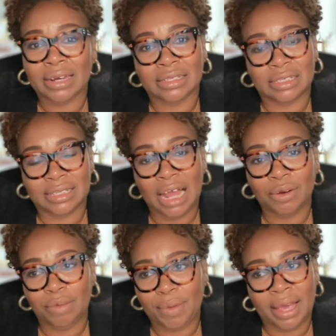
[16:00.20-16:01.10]
that's a
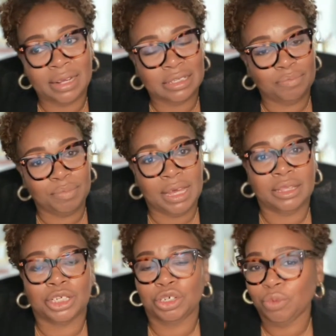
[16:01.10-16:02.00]
salary band, doesn't mean
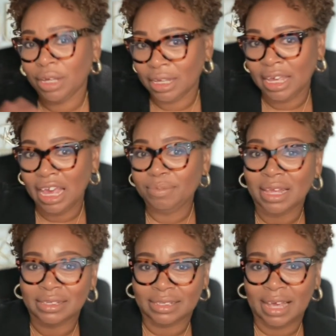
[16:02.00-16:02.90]
that you'll keep
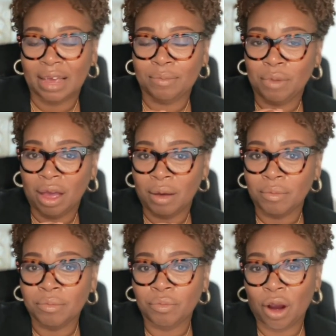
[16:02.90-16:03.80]
that same
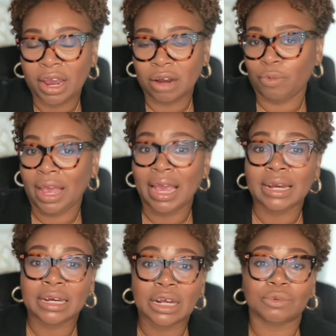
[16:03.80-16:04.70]
market rate
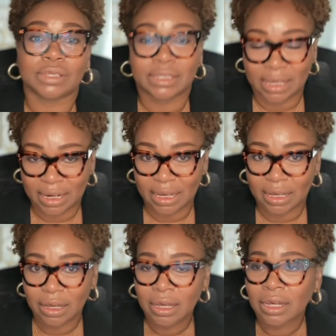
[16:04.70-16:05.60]
in another city.
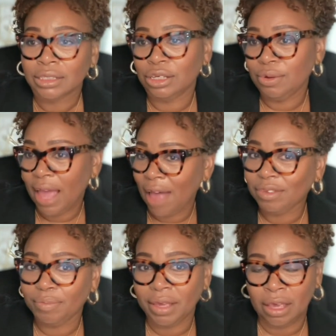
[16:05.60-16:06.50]
So you have
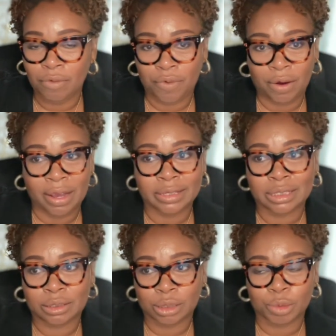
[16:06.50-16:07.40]
to be very
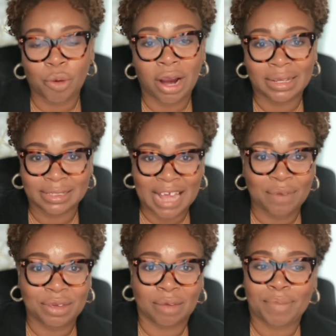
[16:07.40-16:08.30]
smart and
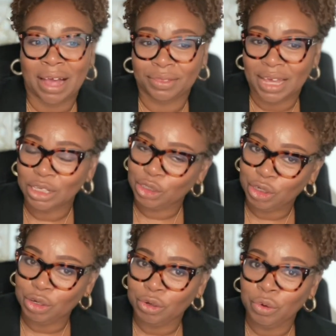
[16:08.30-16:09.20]
savvy about that
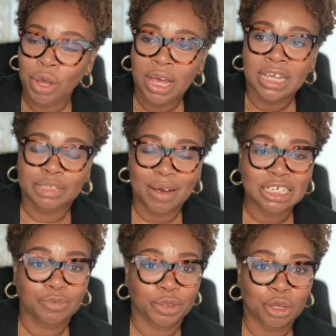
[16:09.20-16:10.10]
too,
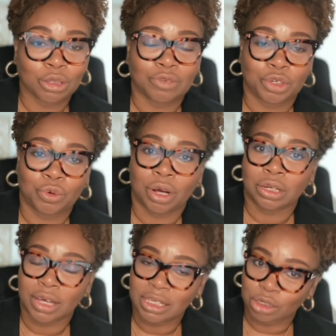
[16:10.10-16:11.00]
especially for those of you who are
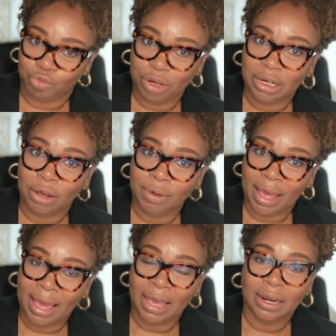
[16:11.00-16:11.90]
looking to
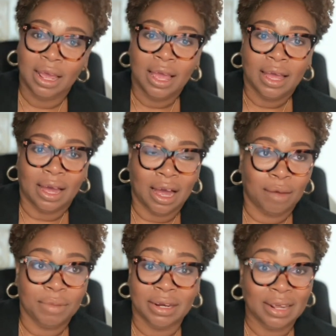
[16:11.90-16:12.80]
relocate.
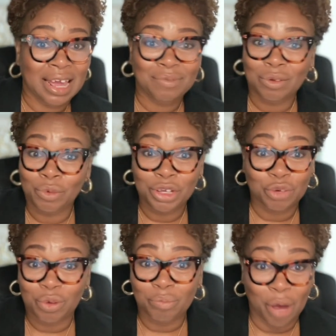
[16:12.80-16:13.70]
And even when
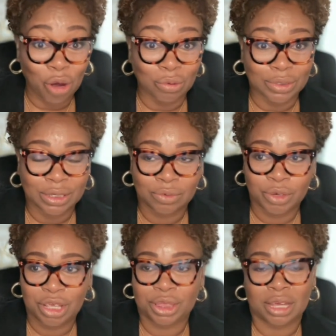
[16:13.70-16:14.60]
you're remote,
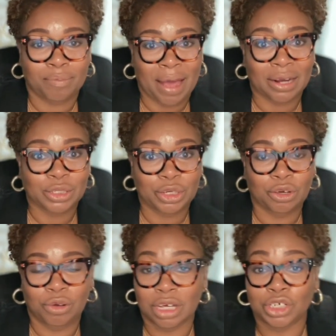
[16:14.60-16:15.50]
when you think about it
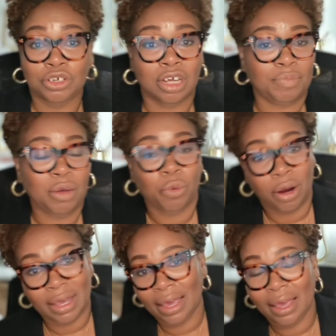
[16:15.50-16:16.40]
too, because you could be
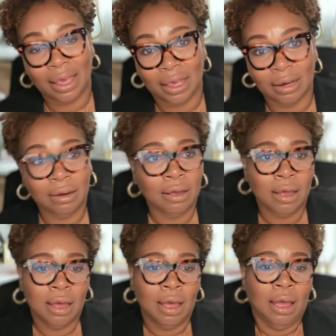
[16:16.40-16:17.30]
working in
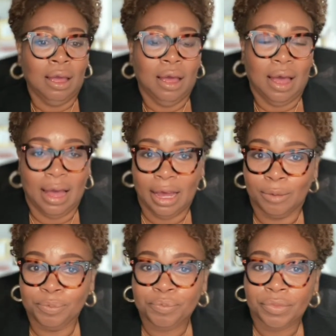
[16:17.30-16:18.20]

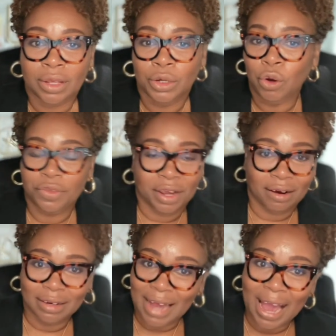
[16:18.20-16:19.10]
North
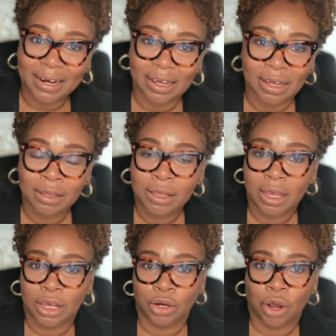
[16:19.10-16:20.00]
Carolina,
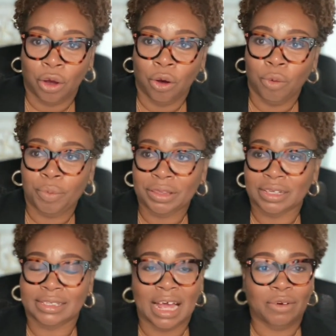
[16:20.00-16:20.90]
but the
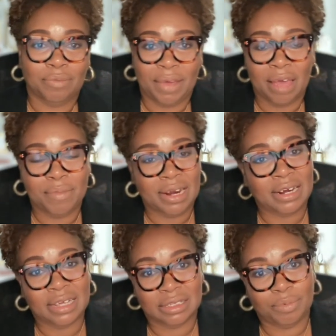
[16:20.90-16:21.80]
salary band may not
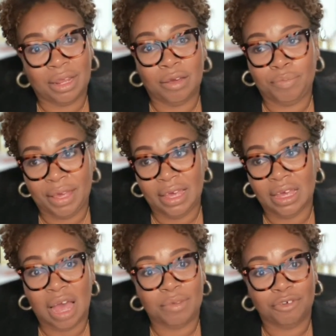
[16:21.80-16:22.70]
necessarily be
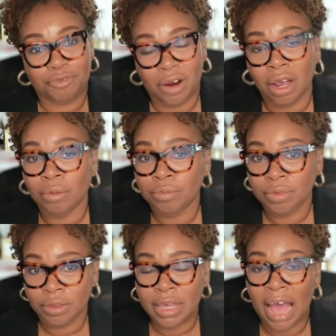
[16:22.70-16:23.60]
coming
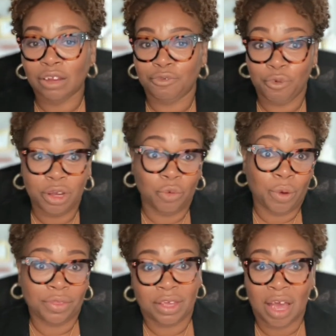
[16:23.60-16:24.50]
from California
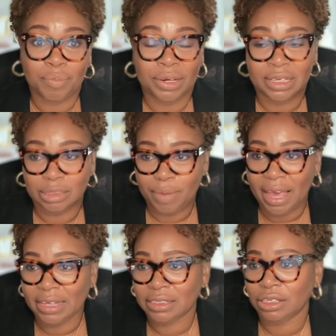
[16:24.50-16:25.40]
where the company is
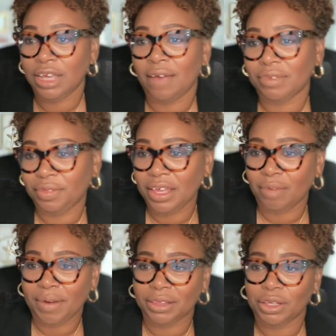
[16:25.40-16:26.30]
based. So you have to think
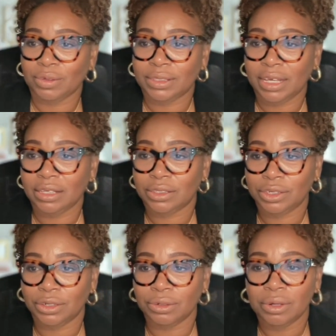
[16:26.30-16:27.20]
about those things
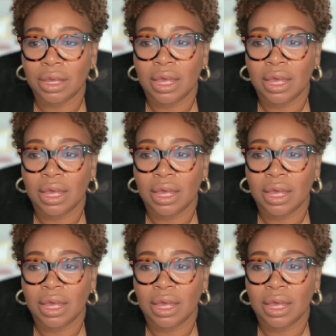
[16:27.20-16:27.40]
too.